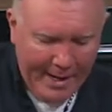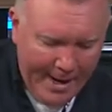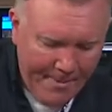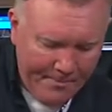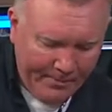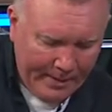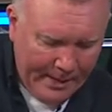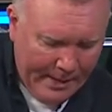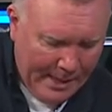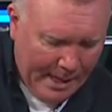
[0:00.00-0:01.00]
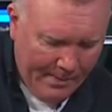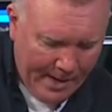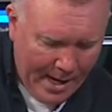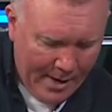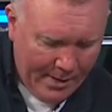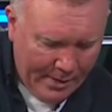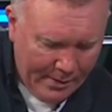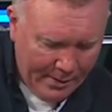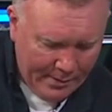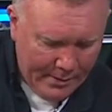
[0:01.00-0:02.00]
um, a bar in
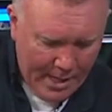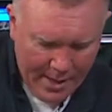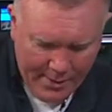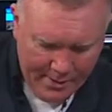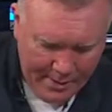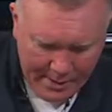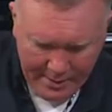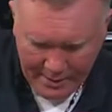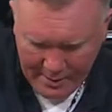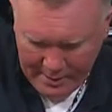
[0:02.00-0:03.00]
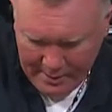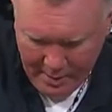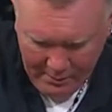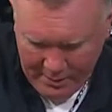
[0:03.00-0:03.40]
your larder, and you, you need, you know,